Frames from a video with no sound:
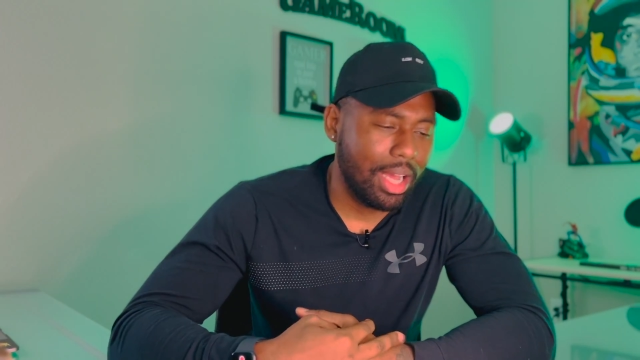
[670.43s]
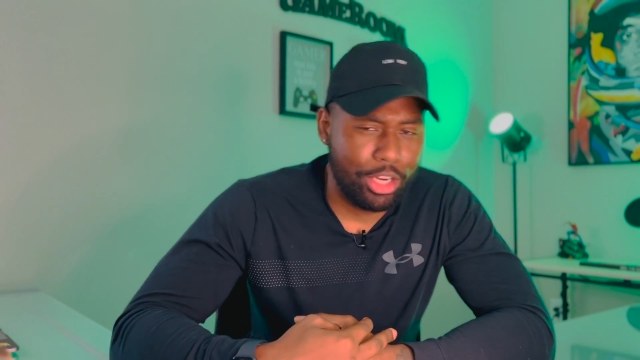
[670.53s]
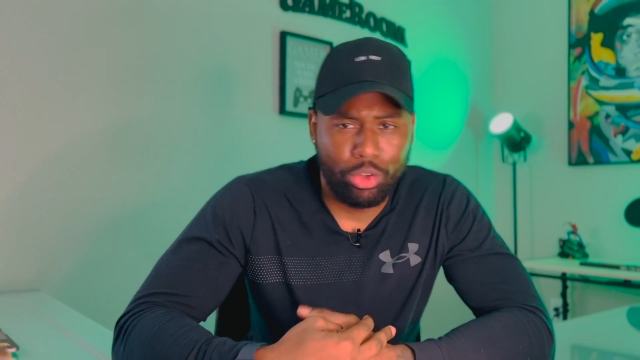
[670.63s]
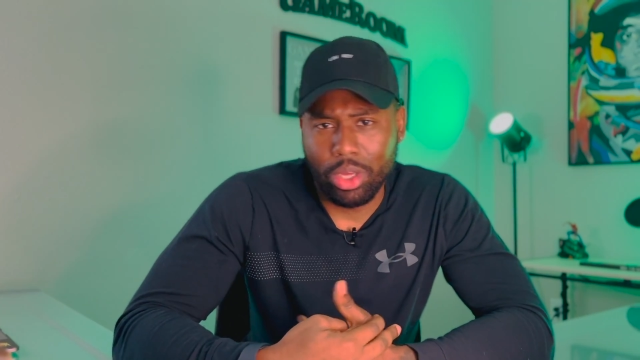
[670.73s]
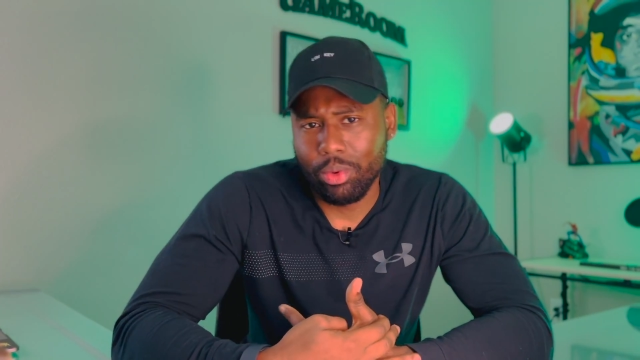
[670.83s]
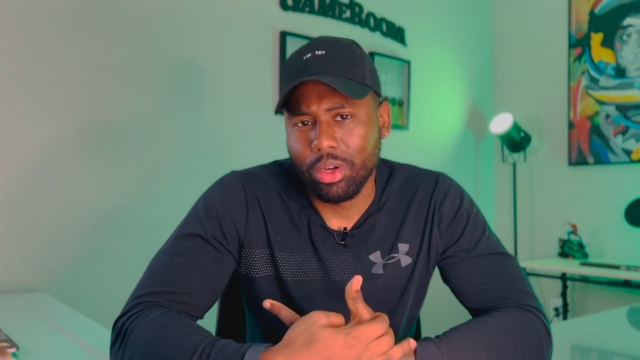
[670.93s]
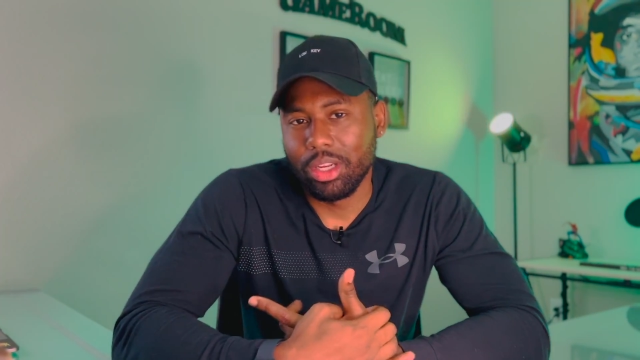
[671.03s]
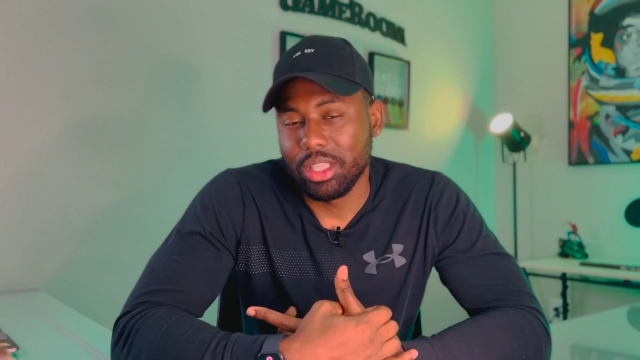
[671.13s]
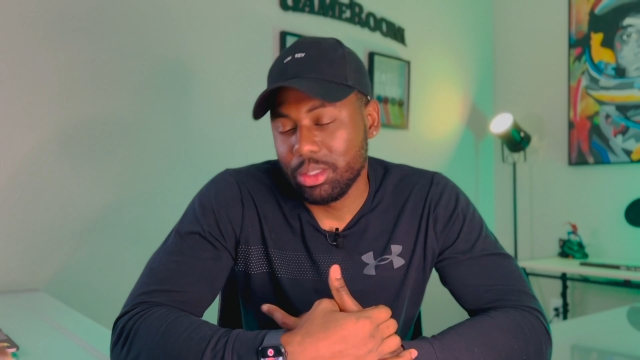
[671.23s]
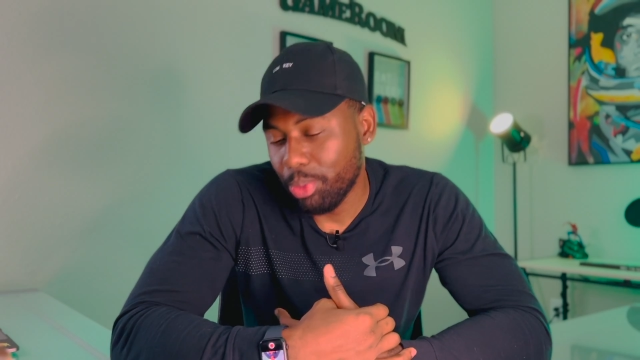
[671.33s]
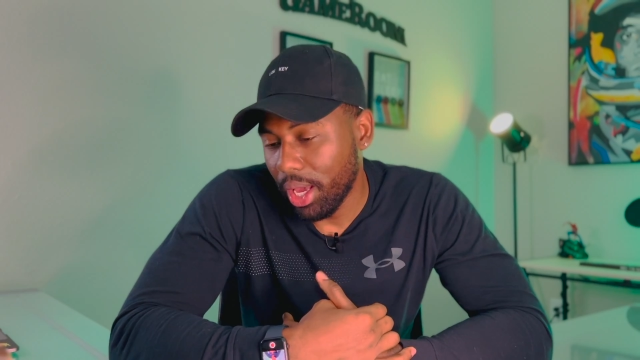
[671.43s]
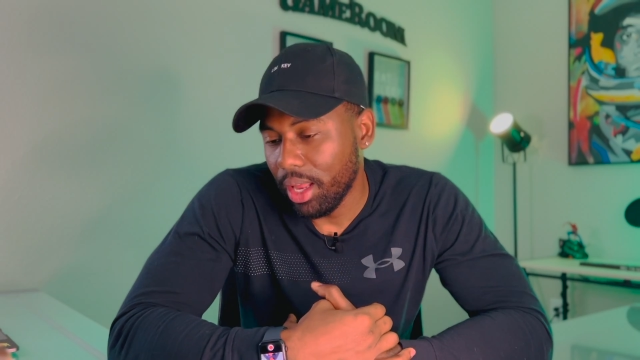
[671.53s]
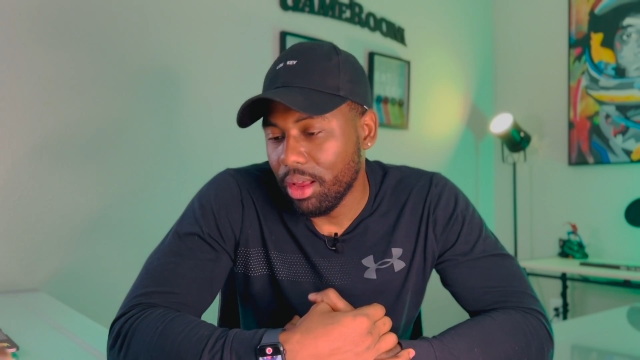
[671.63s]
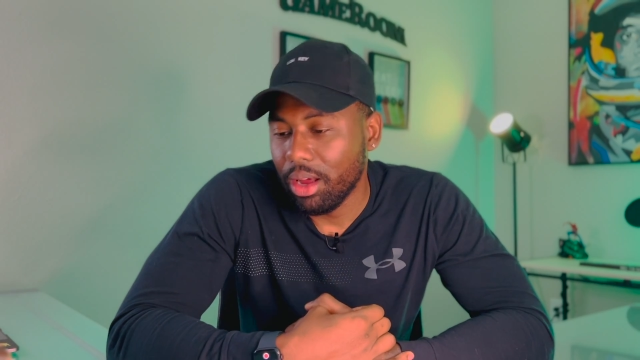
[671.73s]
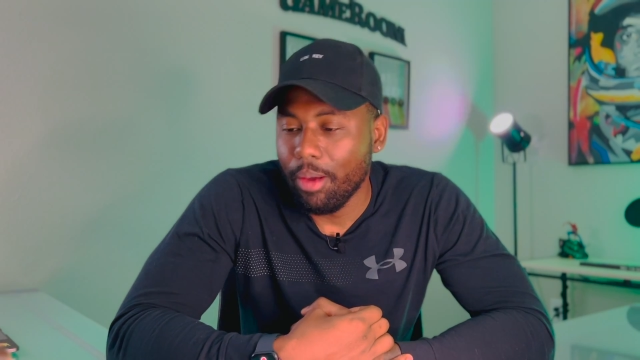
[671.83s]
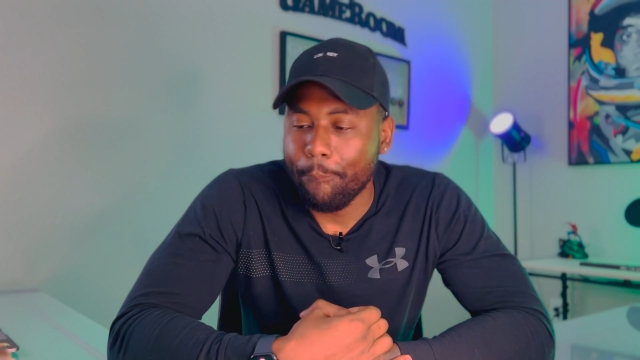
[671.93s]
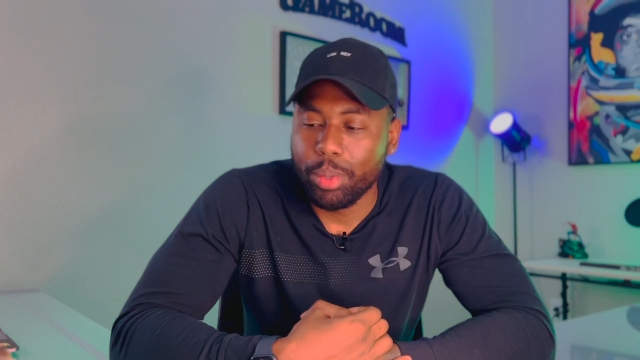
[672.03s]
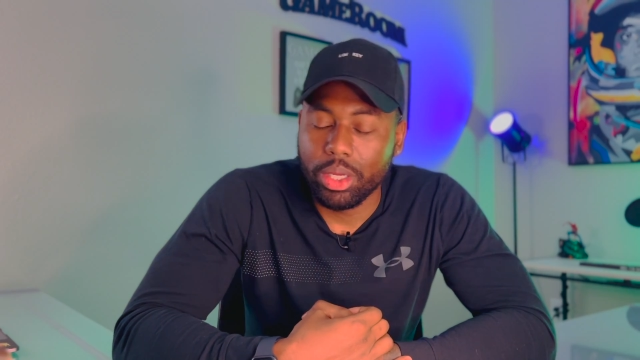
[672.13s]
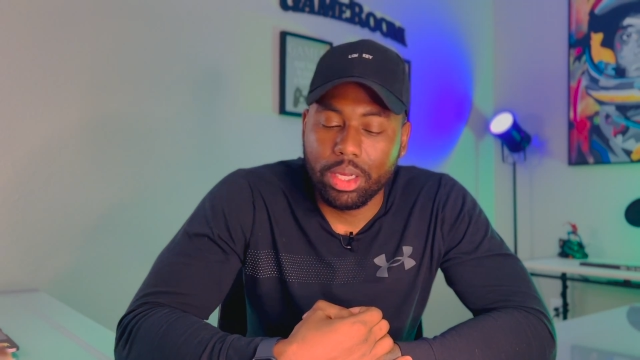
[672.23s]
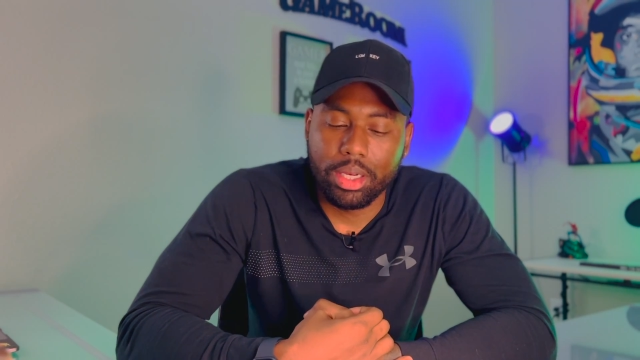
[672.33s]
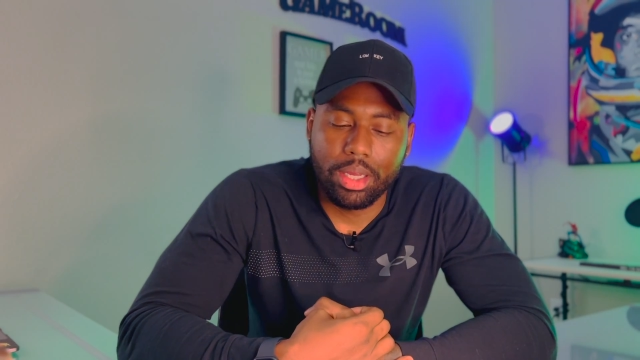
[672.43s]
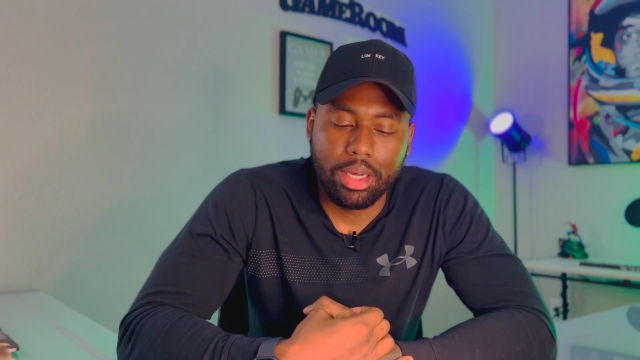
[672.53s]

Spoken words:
I knew they were going to expand on it, but